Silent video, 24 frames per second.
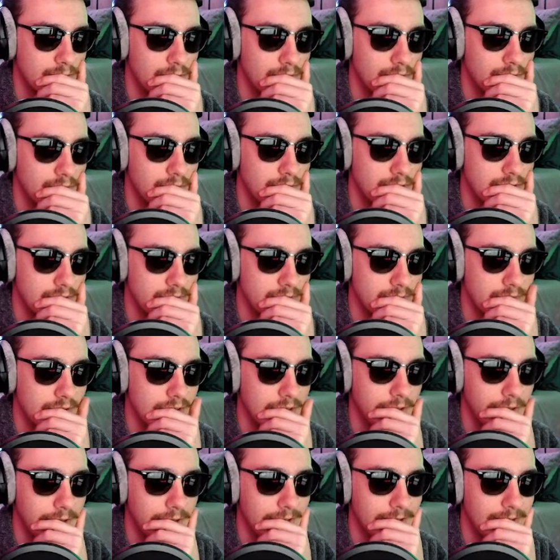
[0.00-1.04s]
Maybe
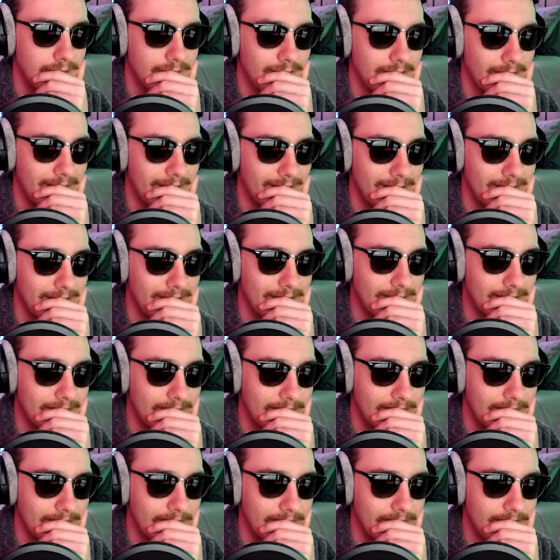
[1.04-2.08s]
something like that?
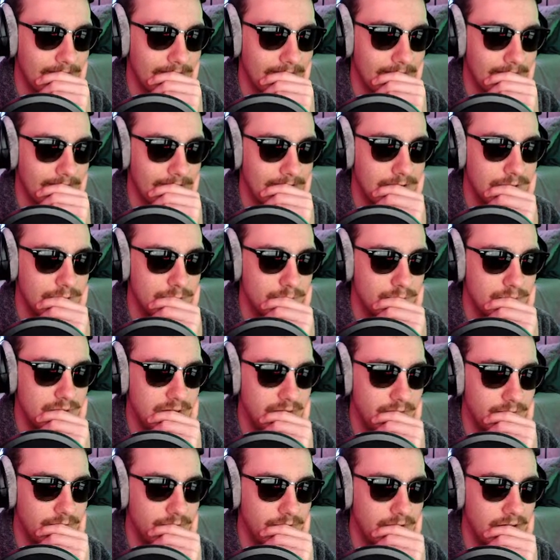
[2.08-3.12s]
Could
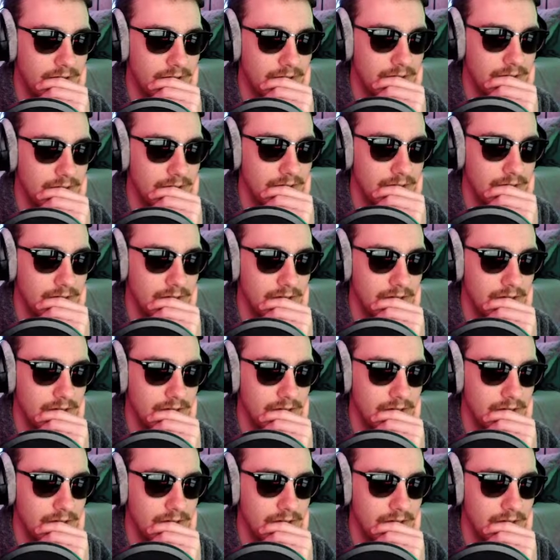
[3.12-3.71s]
be fun.